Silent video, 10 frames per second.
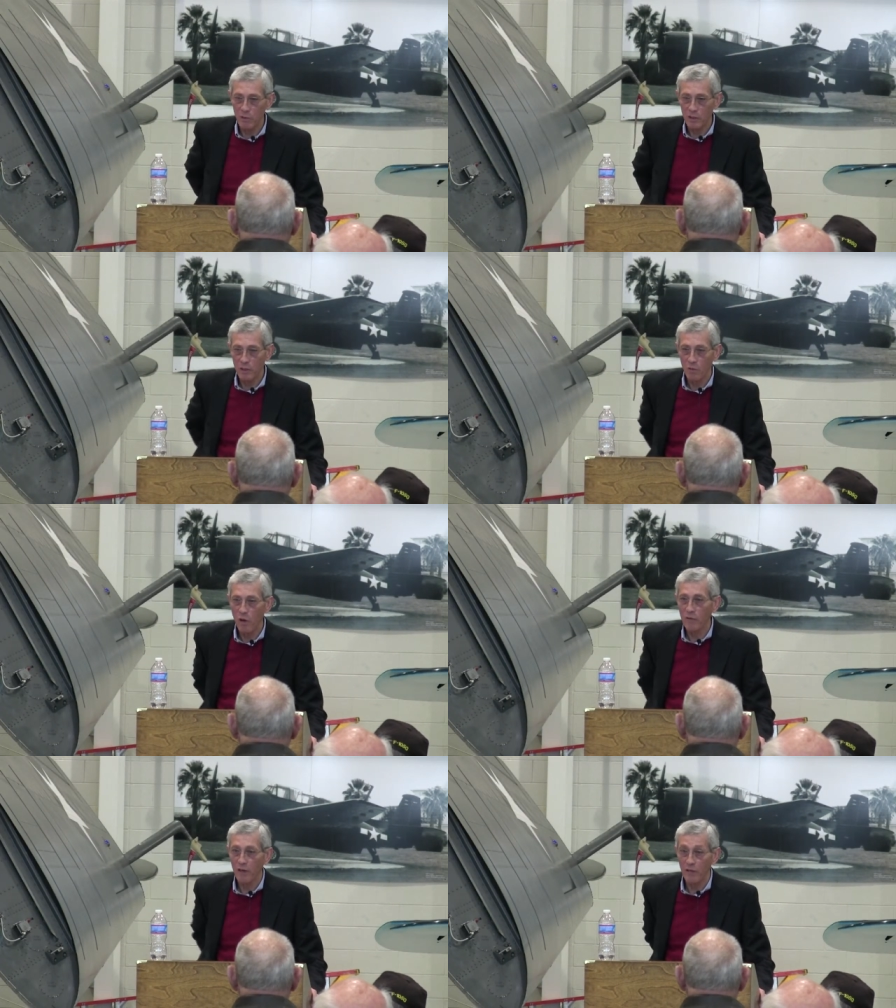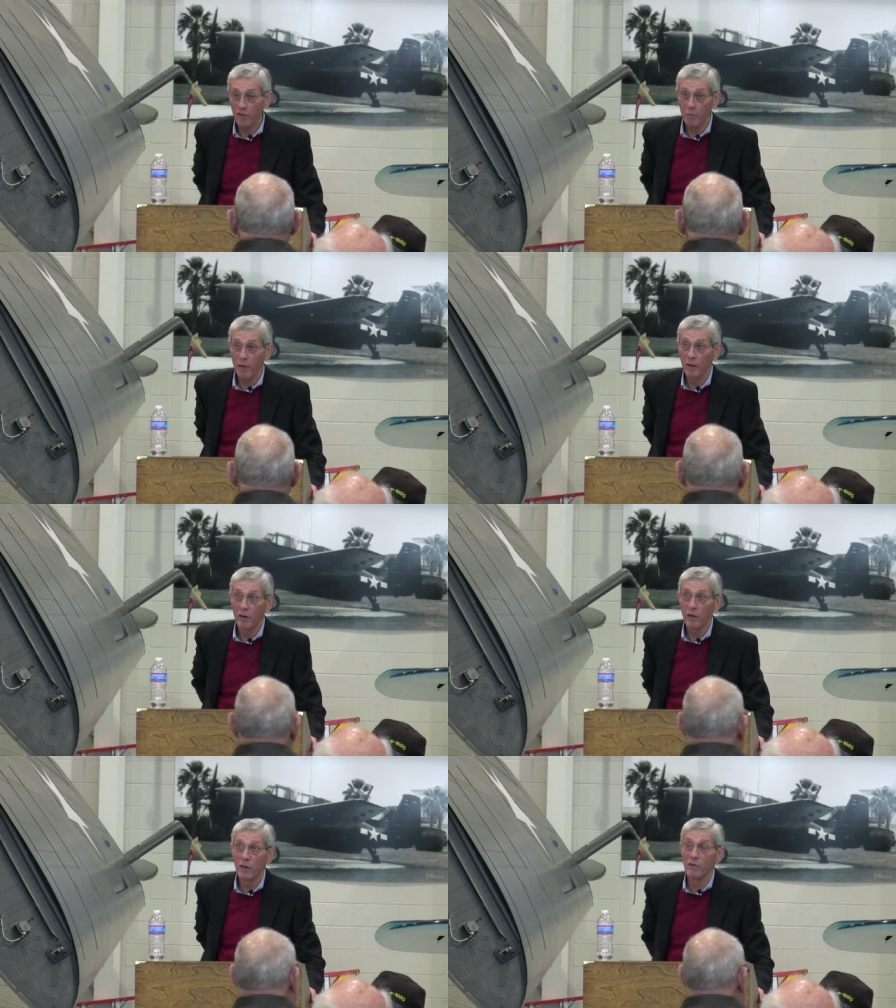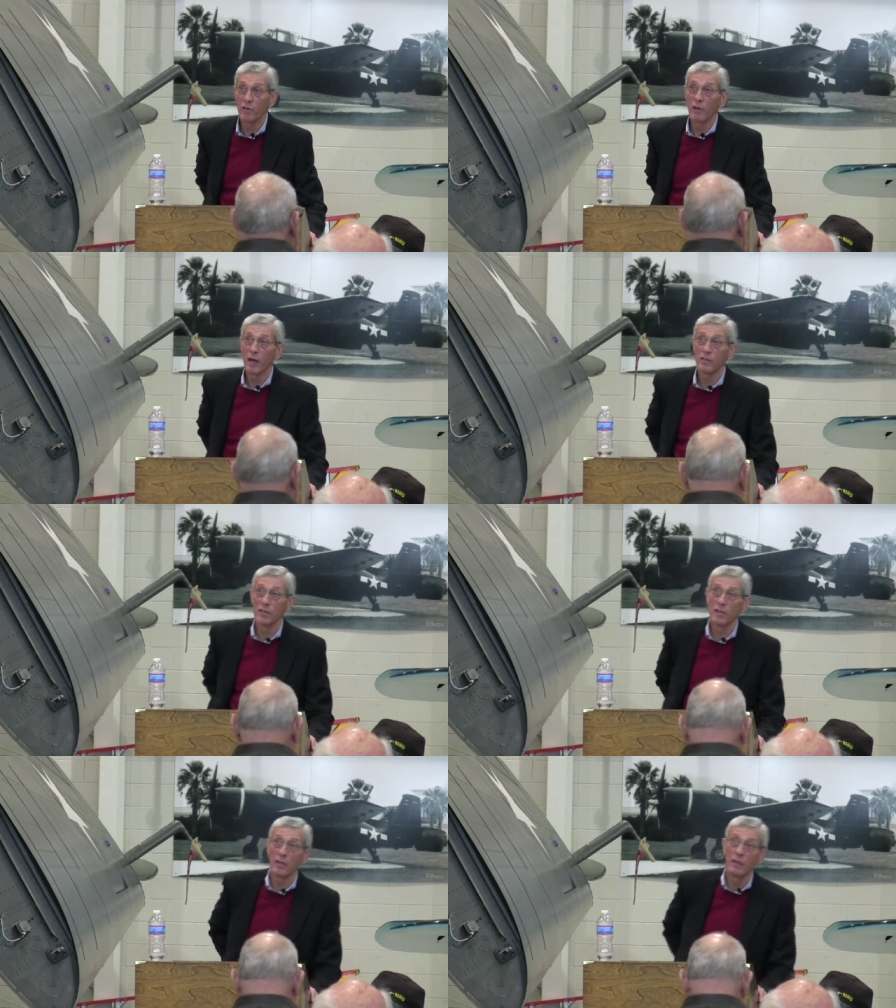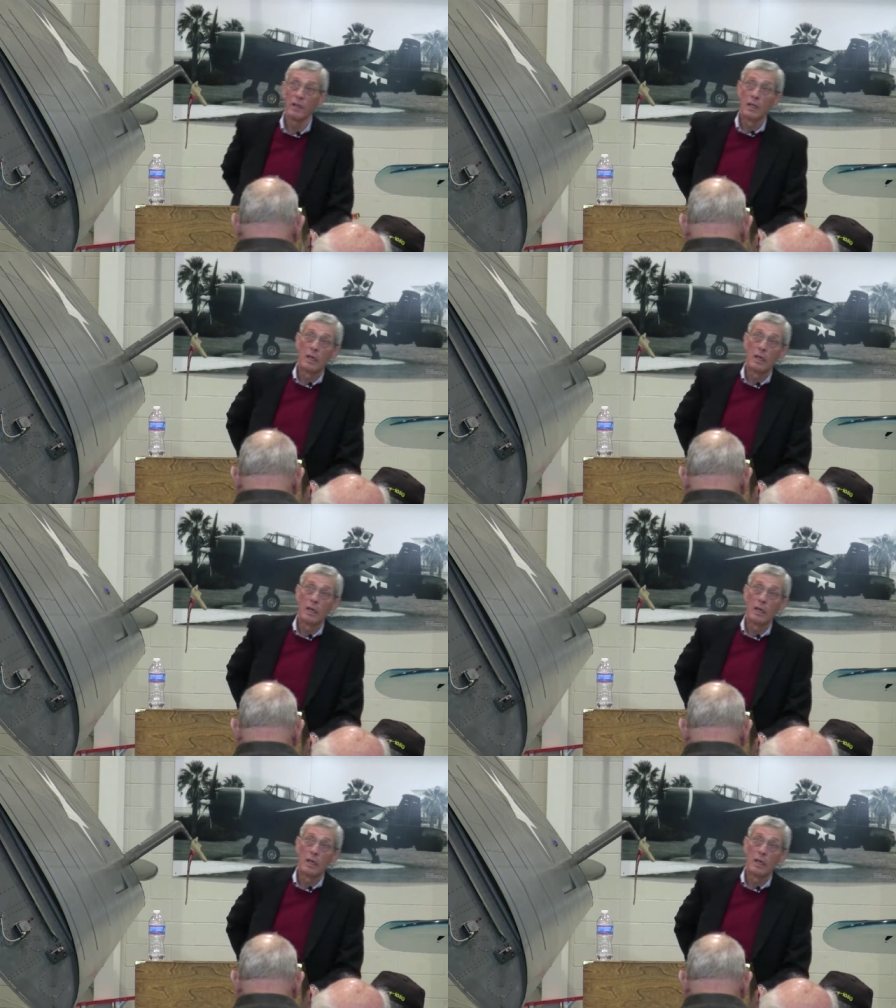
uh, wanted to qualify somebody in a hurry, so actually uh,